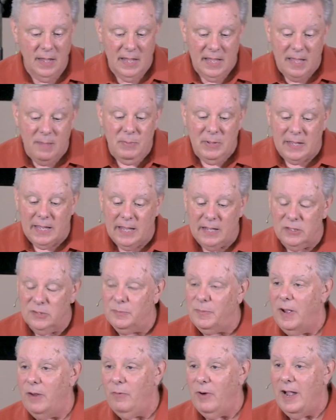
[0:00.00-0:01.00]
He begins
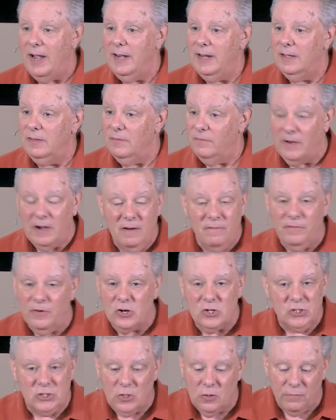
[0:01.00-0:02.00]
by writing the very
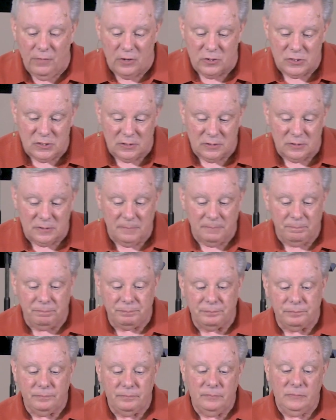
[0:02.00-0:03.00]
first two verses,
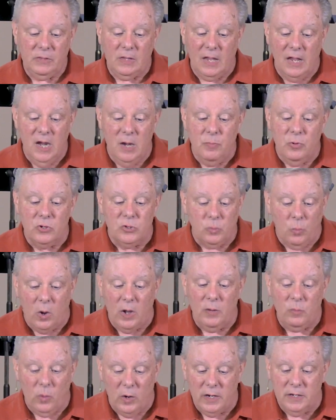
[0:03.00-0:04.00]
Hebrews
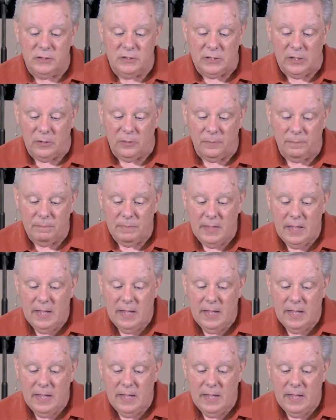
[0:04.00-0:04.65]
1:1-2.